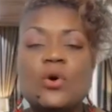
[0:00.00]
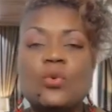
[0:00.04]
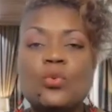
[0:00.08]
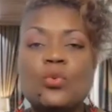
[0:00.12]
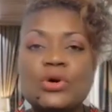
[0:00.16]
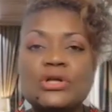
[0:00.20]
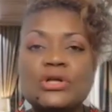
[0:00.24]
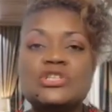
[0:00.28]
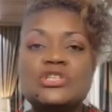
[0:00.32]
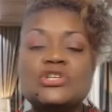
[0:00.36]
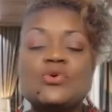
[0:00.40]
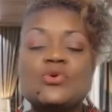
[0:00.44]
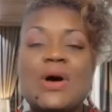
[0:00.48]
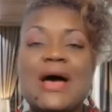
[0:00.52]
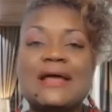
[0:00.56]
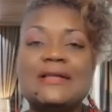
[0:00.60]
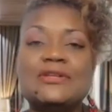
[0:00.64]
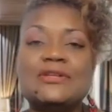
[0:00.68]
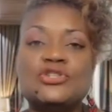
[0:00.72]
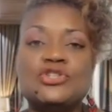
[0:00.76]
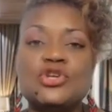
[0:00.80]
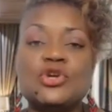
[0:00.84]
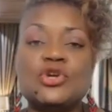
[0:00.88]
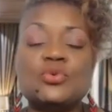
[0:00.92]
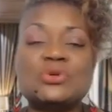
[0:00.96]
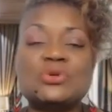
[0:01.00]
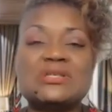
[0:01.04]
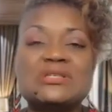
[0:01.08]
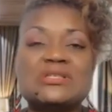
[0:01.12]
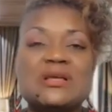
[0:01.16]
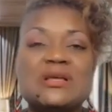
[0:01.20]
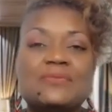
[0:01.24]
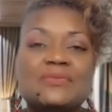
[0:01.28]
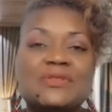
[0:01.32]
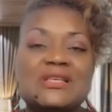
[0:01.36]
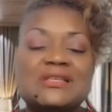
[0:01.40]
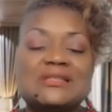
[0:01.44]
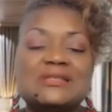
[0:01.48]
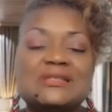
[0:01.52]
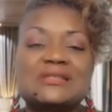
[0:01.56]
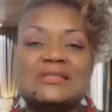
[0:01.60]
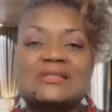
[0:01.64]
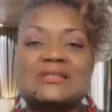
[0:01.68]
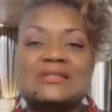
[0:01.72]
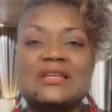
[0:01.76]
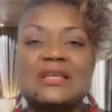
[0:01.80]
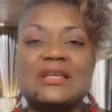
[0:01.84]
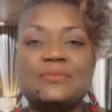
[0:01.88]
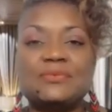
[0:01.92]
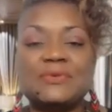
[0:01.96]
What do I do when something
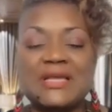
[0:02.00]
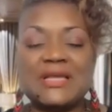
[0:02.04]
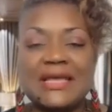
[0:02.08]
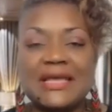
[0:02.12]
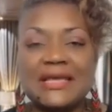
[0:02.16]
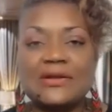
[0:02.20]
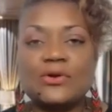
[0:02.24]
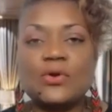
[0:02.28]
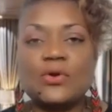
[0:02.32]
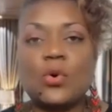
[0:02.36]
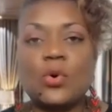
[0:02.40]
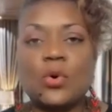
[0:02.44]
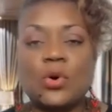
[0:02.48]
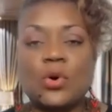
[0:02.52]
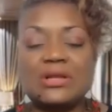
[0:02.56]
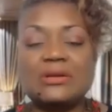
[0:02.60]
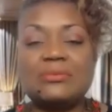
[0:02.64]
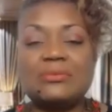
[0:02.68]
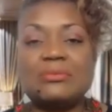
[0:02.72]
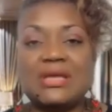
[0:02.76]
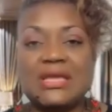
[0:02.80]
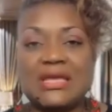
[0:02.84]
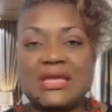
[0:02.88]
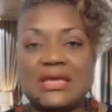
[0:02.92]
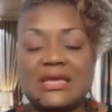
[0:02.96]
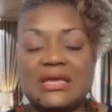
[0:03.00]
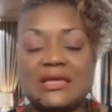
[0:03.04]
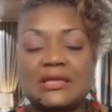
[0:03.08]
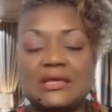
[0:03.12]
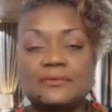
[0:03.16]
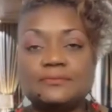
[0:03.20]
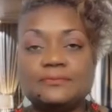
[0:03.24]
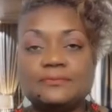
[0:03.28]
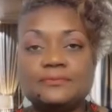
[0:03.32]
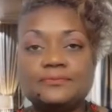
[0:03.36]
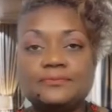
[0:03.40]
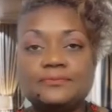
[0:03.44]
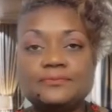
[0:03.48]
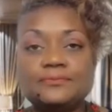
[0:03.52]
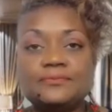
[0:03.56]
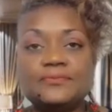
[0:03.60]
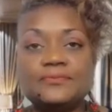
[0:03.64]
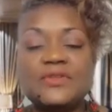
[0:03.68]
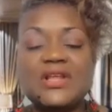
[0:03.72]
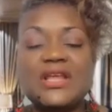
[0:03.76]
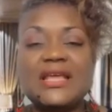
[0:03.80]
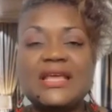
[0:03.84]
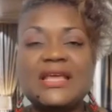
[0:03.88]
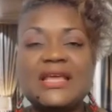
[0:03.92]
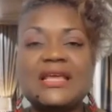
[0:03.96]
slipped in on me,
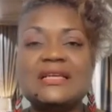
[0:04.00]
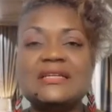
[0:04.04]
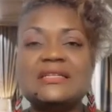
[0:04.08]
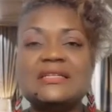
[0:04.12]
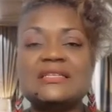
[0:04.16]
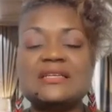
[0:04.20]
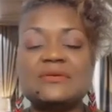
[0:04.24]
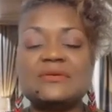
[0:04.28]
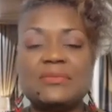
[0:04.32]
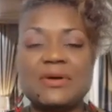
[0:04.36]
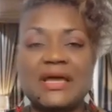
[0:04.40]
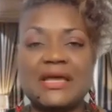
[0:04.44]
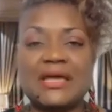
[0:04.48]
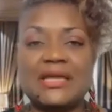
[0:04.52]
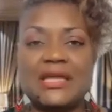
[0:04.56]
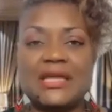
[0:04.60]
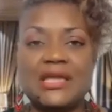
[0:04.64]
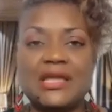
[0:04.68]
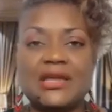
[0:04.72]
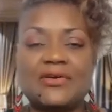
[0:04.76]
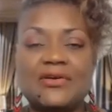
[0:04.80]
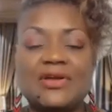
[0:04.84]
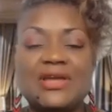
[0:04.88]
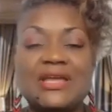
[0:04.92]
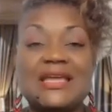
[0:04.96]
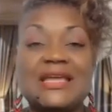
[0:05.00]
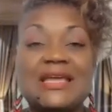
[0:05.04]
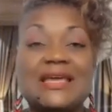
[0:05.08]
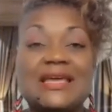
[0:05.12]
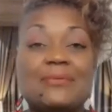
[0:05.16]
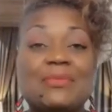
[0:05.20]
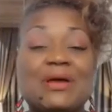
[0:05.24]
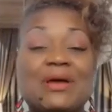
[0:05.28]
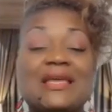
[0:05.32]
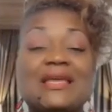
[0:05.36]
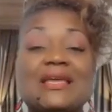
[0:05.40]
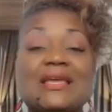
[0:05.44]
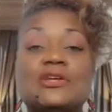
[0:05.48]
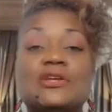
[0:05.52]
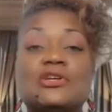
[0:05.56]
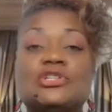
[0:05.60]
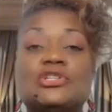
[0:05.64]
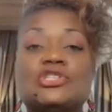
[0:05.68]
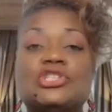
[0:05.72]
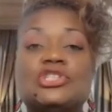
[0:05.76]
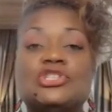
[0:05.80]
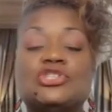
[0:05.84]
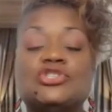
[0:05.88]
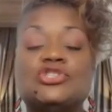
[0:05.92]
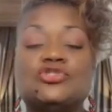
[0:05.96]
into my hearing, and my
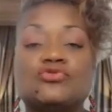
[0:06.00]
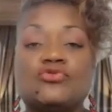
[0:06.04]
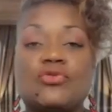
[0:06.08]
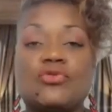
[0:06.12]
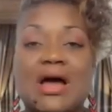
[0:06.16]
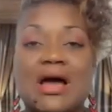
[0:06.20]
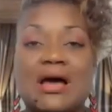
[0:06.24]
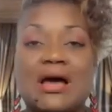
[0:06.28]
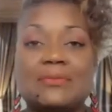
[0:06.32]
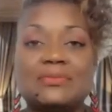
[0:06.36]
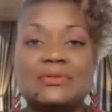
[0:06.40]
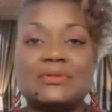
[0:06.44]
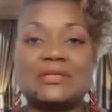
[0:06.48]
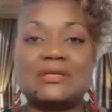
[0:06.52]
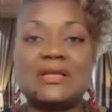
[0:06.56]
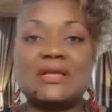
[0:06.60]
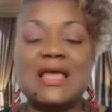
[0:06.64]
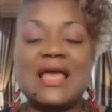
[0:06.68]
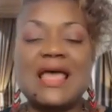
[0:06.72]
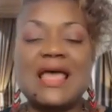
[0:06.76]
energy dropped?